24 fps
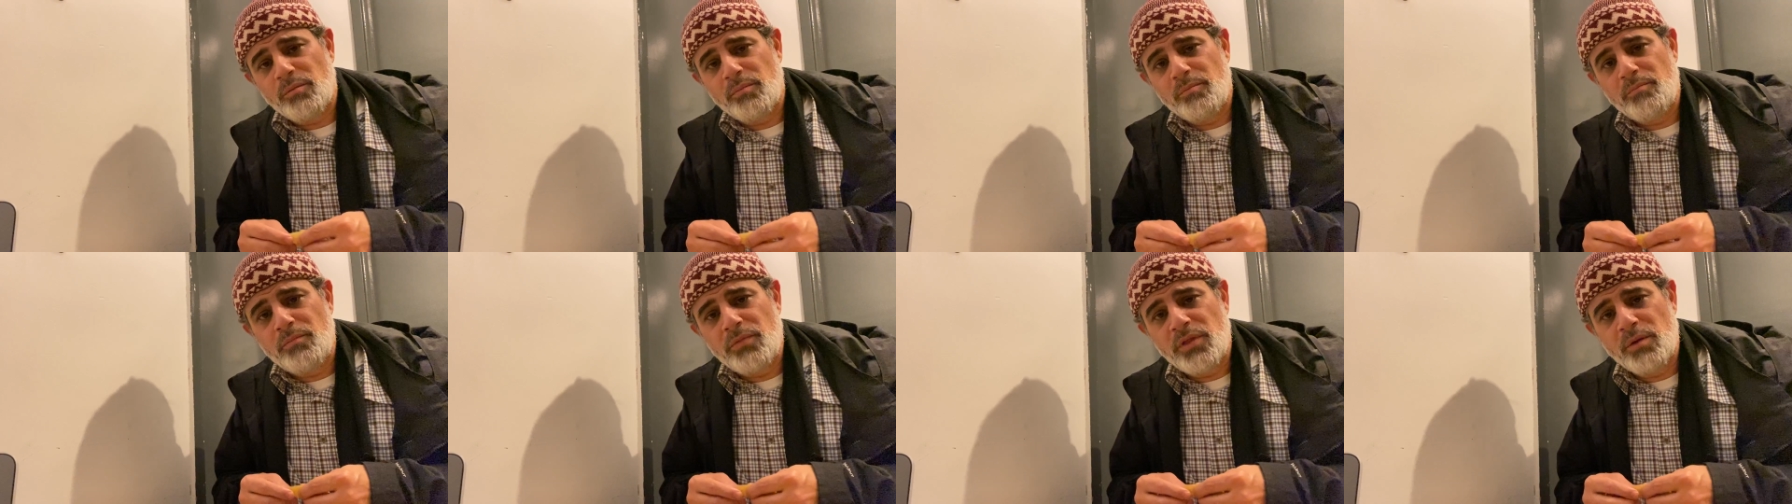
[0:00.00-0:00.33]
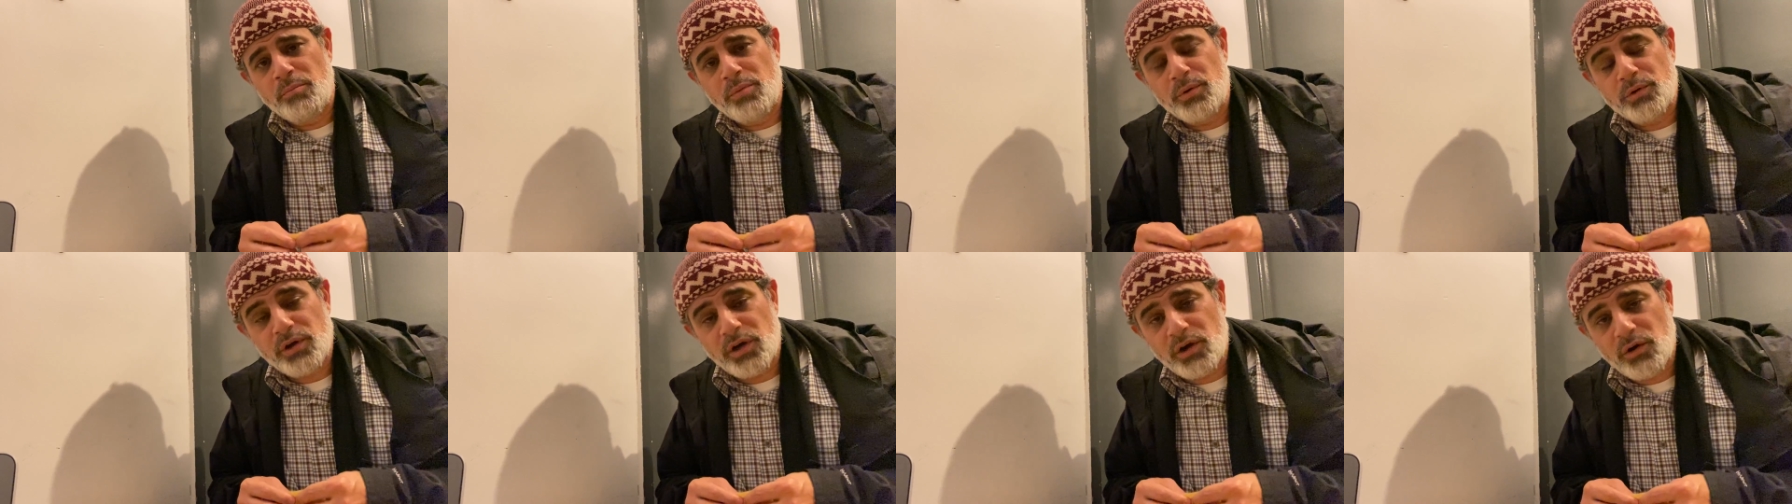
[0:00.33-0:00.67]
the
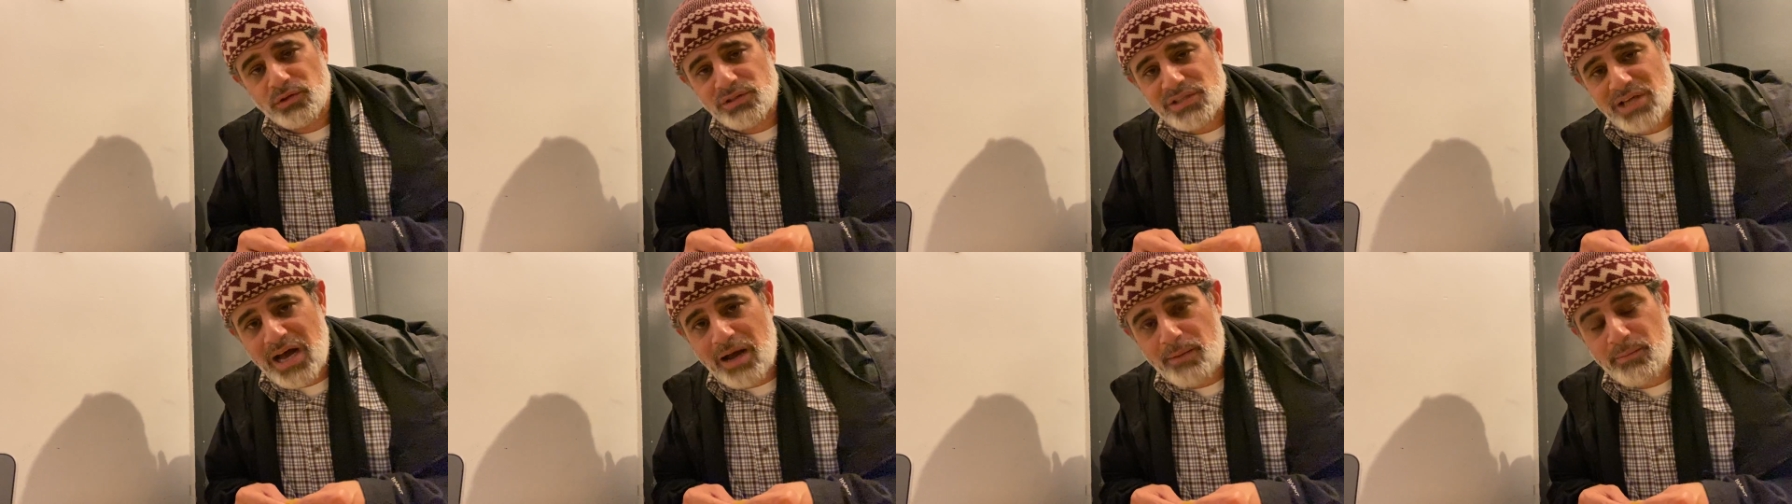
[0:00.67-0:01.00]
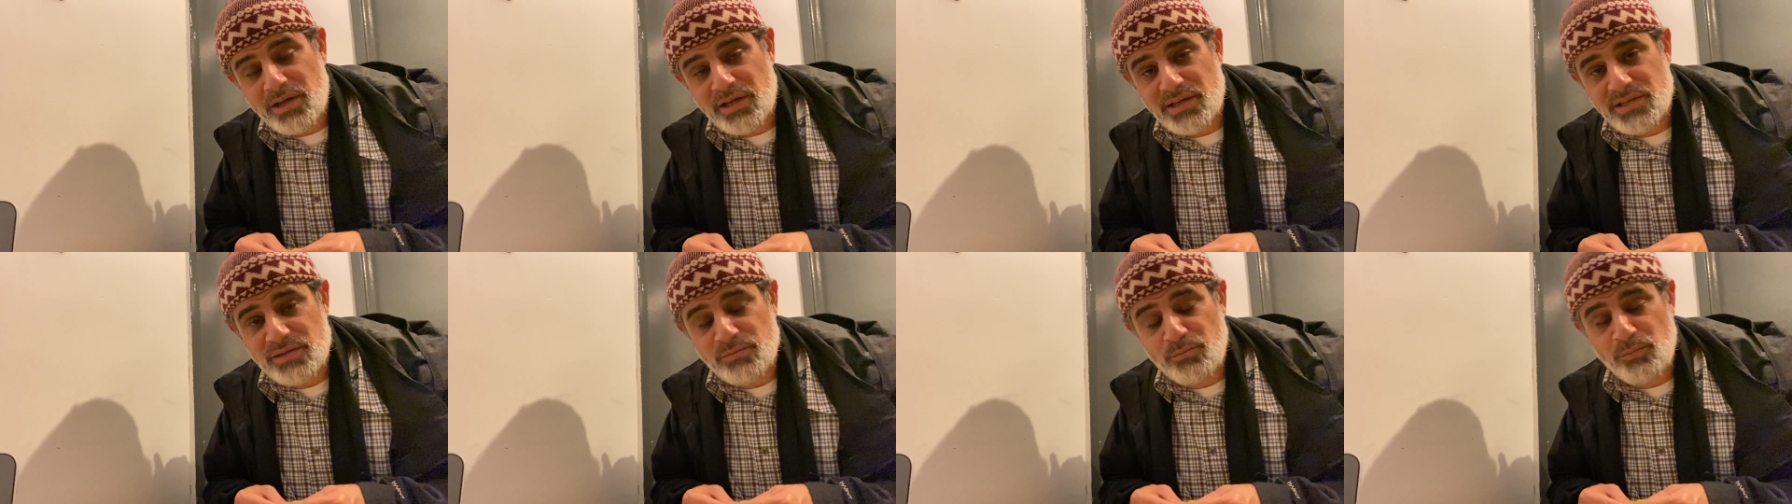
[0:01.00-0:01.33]
Buddha Gautama
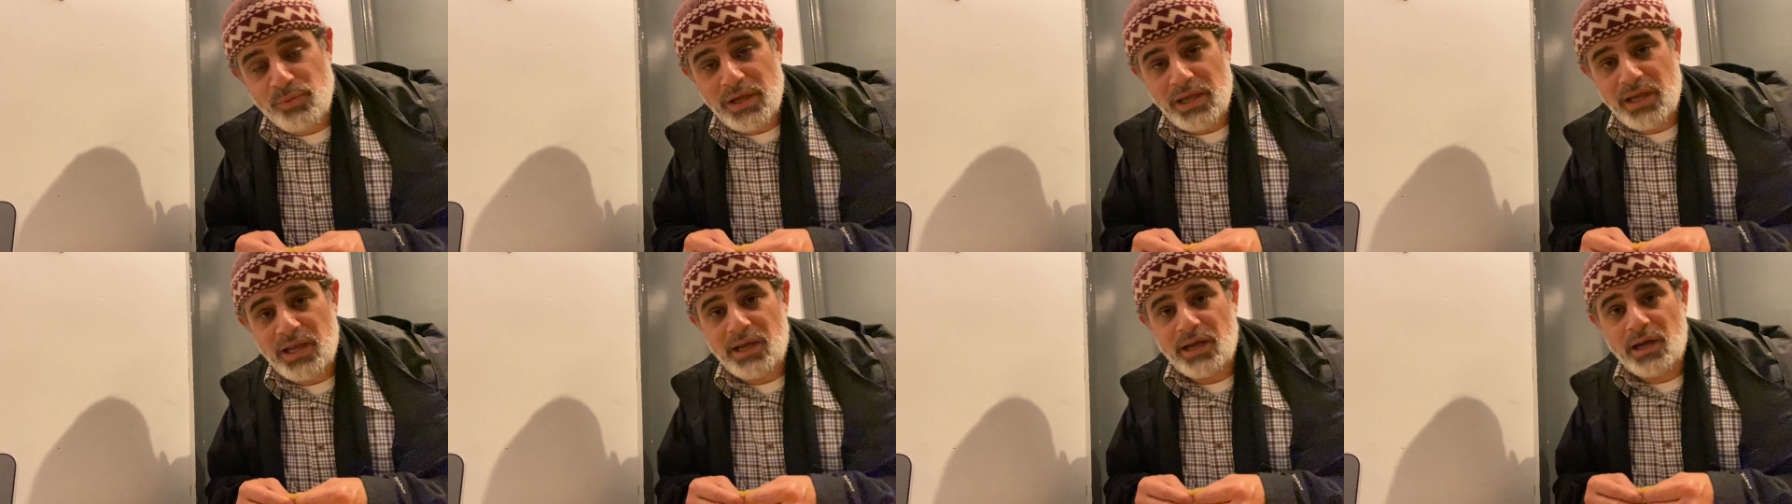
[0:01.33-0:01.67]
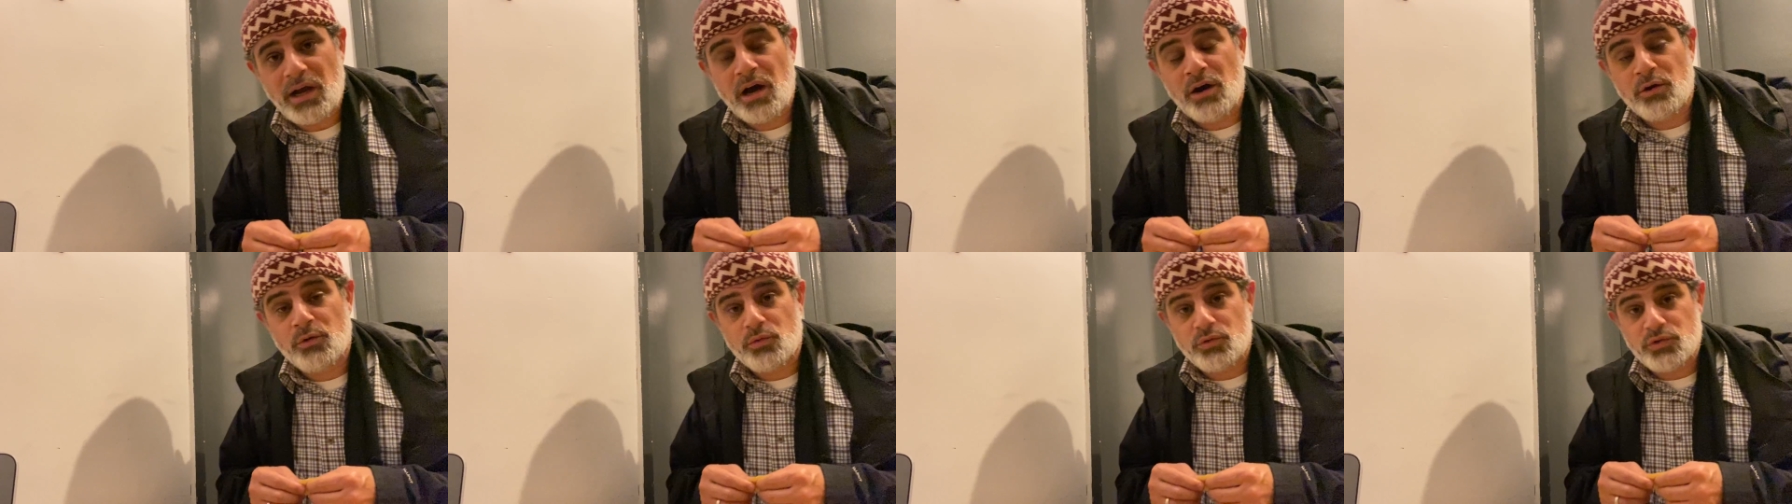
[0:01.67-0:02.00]
as
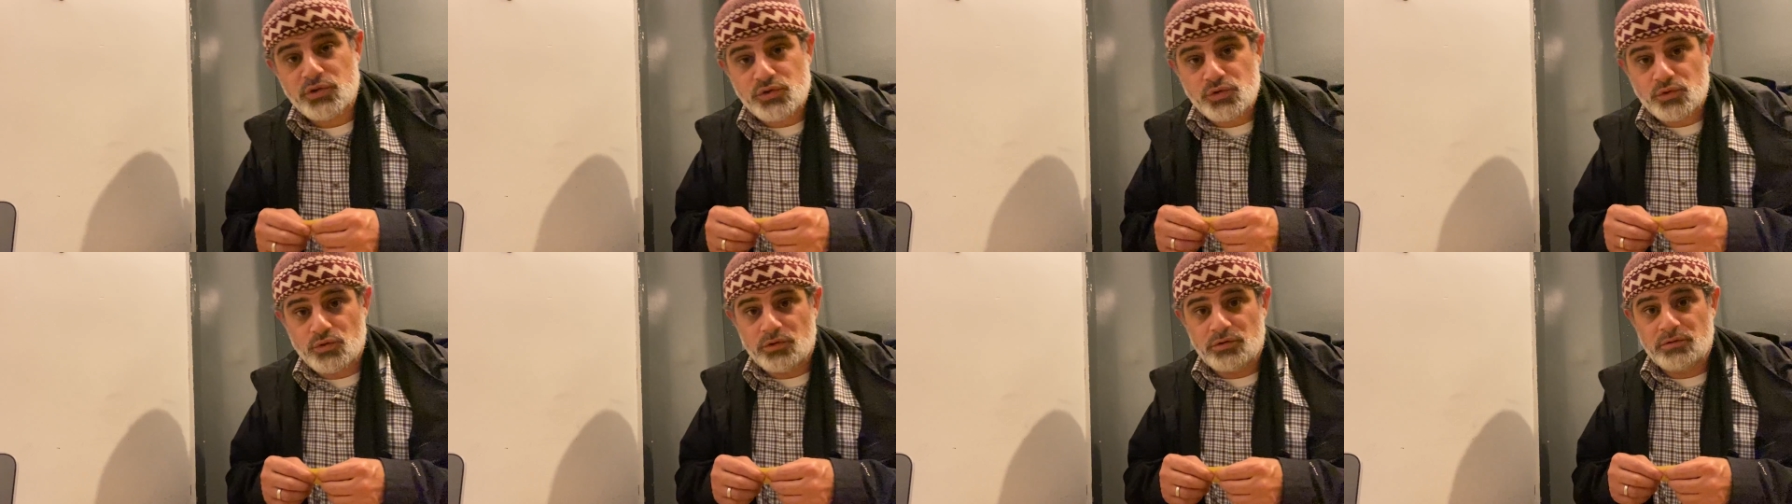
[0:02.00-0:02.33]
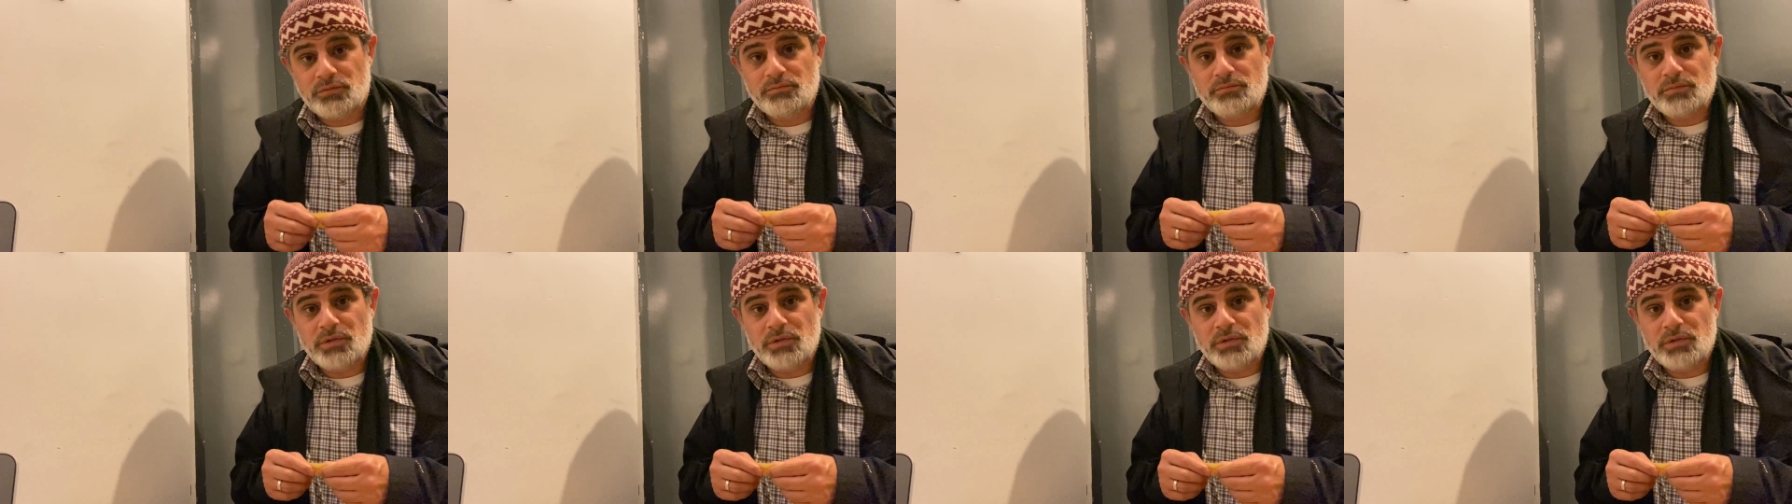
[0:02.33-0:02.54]
being a Rasul,